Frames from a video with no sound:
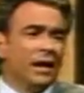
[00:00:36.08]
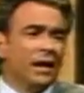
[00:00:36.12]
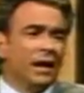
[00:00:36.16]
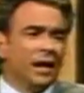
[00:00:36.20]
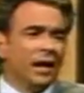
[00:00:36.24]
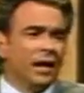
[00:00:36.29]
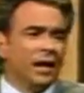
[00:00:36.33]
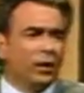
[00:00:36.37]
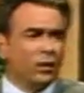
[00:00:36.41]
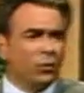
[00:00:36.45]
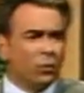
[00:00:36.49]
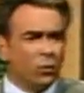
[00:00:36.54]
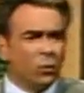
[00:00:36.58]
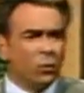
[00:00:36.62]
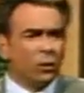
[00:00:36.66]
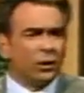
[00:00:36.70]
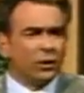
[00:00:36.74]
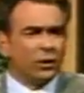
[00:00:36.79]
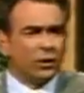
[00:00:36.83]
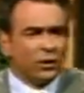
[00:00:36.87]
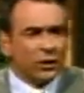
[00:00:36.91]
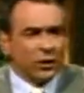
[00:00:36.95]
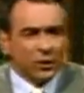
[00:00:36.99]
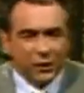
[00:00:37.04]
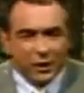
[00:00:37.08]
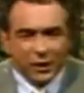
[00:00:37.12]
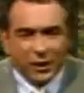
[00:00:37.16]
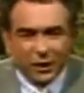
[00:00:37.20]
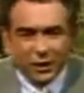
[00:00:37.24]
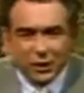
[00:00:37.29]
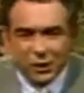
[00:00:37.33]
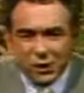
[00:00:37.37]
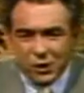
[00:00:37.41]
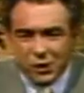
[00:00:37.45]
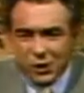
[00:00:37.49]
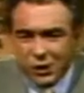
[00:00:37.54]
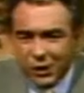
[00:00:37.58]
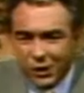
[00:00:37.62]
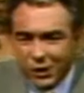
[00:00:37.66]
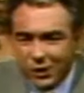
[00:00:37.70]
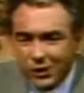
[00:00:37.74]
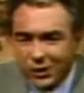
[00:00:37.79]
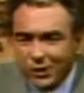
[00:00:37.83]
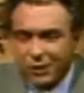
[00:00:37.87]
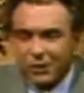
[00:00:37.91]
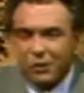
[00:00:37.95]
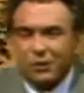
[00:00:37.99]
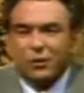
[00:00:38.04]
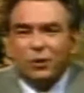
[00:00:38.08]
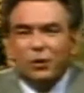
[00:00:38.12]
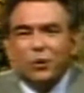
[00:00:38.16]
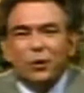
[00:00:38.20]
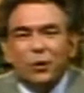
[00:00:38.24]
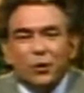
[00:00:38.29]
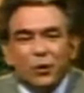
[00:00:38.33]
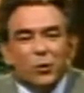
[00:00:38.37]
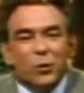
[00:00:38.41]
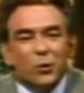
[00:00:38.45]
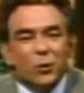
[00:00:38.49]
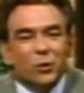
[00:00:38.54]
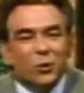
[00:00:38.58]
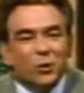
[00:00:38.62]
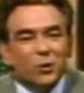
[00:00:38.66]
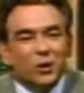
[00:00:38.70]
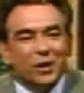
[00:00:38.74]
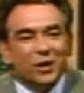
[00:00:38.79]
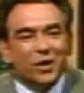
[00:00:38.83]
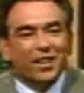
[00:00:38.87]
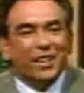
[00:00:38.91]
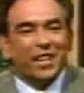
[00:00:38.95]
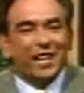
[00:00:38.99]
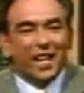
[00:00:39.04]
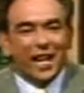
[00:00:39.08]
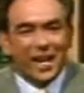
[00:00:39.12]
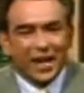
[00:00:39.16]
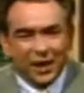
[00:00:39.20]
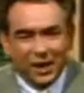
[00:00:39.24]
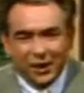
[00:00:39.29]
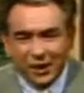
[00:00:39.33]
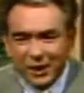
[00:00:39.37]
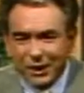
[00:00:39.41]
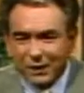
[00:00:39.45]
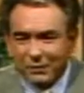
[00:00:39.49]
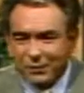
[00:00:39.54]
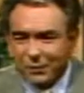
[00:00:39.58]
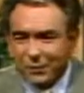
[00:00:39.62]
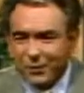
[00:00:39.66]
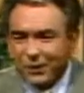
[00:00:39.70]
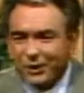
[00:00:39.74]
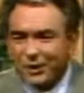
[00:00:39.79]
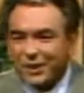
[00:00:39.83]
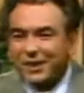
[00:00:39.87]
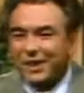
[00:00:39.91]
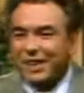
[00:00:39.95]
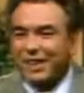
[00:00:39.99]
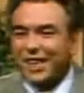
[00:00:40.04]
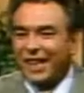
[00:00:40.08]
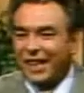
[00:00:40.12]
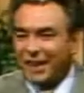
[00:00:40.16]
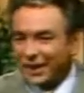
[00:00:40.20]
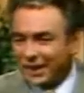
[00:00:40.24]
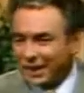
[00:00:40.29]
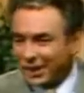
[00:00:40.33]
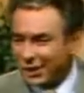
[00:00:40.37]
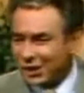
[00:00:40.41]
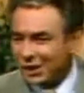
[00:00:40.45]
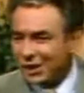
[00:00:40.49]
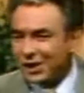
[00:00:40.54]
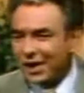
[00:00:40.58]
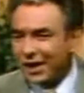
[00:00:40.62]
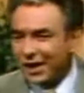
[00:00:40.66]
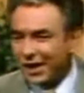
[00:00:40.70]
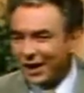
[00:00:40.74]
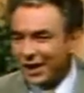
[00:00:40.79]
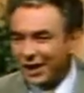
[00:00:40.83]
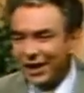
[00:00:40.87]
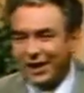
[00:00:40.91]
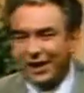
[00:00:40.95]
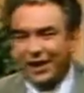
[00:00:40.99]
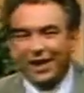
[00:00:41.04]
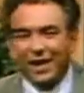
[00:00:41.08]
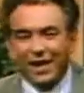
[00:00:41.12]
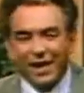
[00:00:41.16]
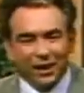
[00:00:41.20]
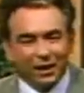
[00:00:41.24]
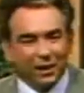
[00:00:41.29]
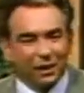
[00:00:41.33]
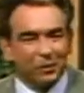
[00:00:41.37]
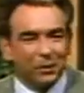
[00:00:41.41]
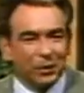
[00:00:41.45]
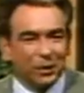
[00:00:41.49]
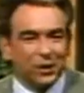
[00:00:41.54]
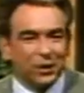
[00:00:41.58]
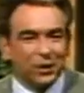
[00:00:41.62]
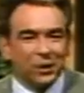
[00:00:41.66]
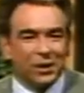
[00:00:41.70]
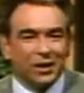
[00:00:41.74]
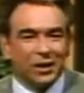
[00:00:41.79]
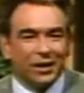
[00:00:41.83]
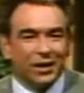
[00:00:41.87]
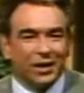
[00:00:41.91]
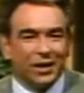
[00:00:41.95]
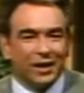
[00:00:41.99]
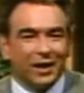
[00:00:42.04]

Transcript: in order to insert new and different and exciting elements